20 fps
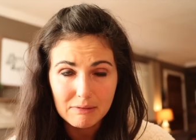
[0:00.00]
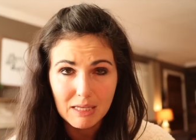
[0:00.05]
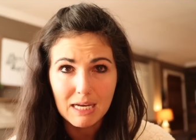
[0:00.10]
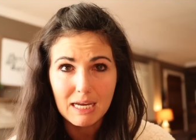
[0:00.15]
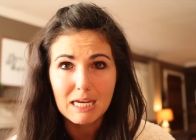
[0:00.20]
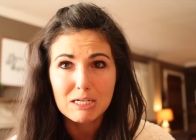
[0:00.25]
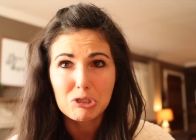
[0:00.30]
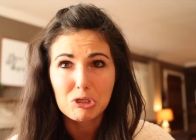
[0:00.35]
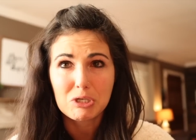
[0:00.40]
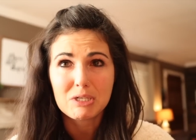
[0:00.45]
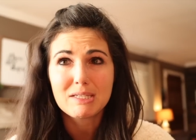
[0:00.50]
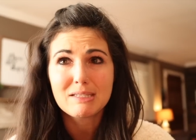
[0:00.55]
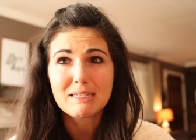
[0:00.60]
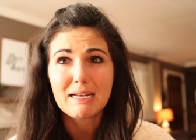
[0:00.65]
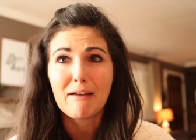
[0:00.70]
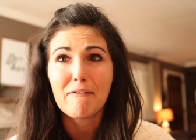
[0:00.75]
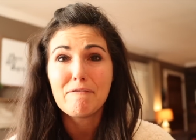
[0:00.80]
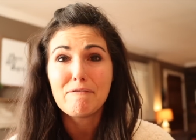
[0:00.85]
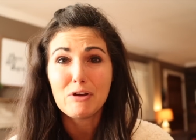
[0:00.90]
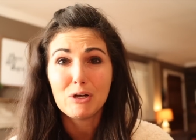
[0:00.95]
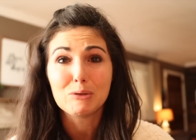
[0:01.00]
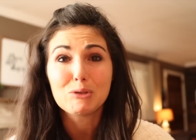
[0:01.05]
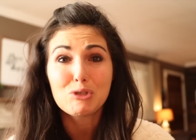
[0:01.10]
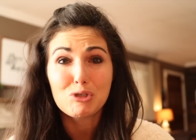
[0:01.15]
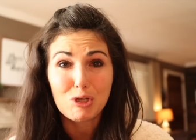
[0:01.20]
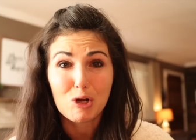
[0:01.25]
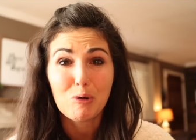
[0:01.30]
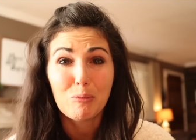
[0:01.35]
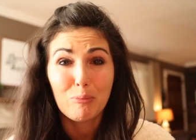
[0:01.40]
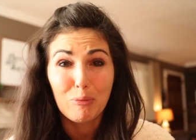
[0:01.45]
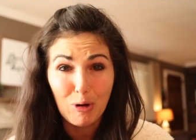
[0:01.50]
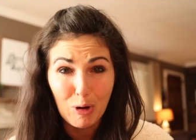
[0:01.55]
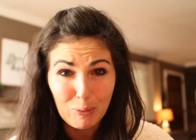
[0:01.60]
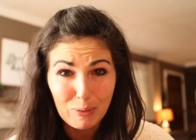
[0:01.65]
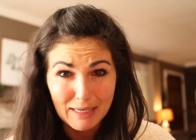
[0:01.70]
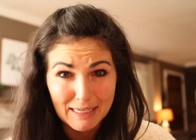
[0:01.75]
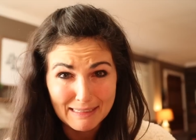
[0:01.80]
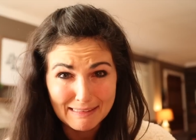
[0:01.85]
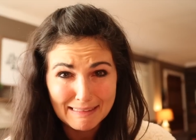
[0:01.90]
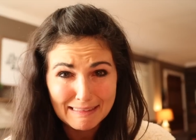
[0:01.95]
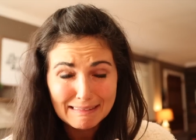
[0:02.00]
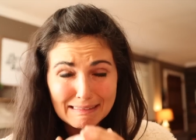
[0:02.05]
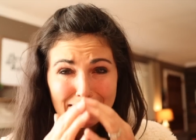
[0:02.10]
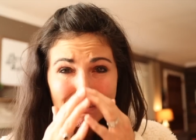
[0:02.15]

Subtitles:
Like, I felt so broken.